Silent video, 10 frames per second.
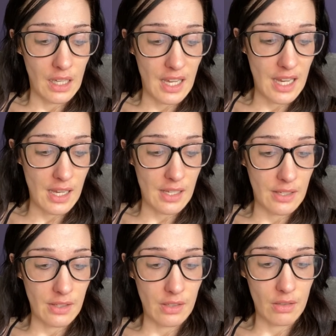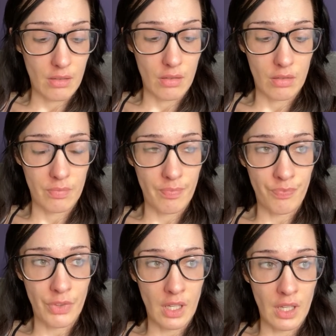He's
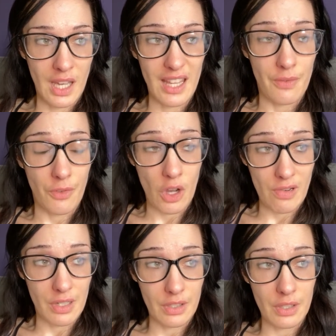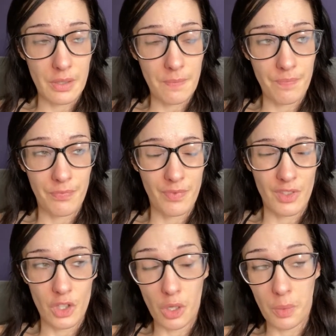had the virus
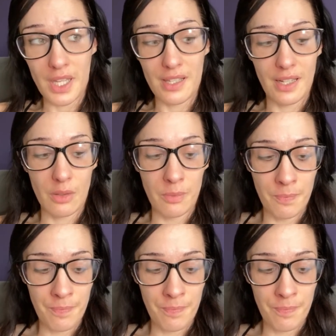2 weeks now.